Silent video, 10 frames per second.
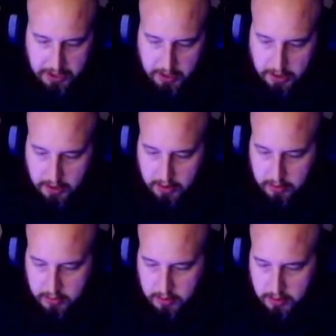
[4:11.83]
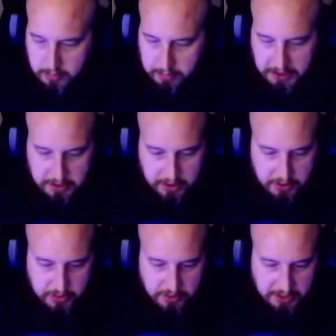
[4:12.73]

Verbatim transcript: audio, mixer controls.